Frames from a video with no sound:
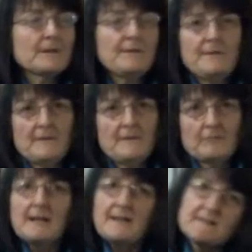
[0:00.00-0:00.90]

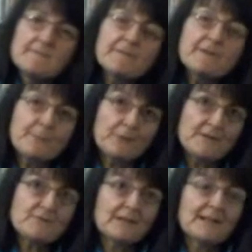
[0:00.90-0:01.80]
the reason for the
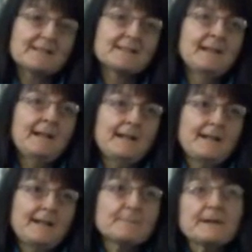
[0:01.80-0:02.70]
press release
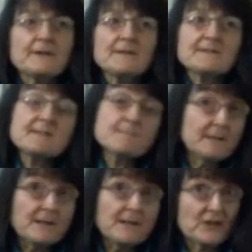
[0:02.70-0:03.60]
is because there's
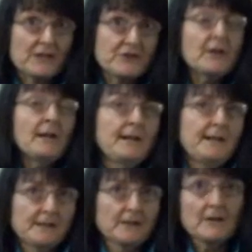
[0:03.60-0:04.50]
been a change
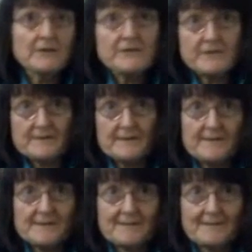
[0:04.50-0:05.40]
in
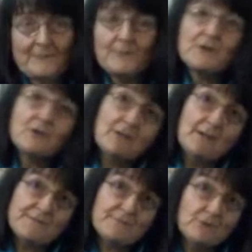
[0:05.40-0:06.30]
consciousness with the
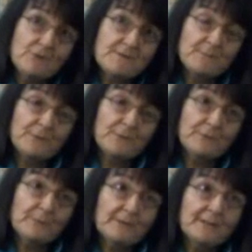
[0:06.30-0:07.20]
grassroots
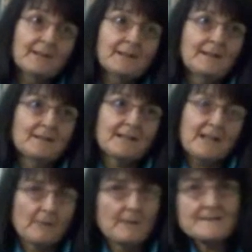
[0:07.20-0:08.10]
movement
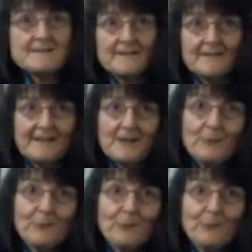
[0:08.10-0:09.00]
coinciding
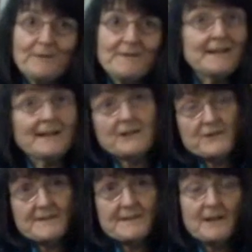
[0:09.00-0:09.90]
with the
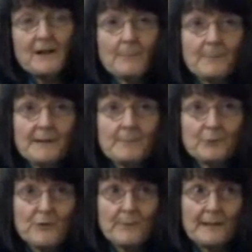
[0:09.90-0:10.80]
energies that are being
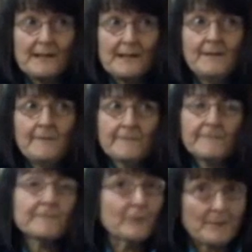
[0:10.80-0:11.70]
brought about
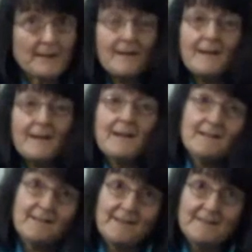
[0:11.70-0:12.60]
from
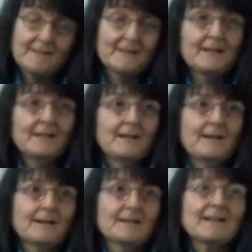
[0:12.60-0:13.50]
Elenin
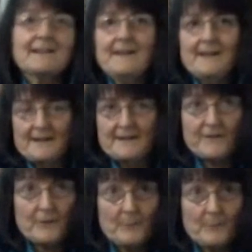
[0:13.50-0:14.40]
and the end
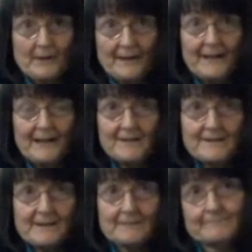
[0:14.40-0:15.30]
of the Mayan
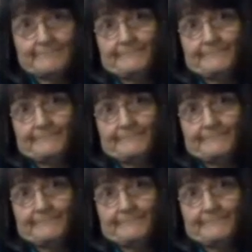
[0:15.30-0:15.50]
calendar.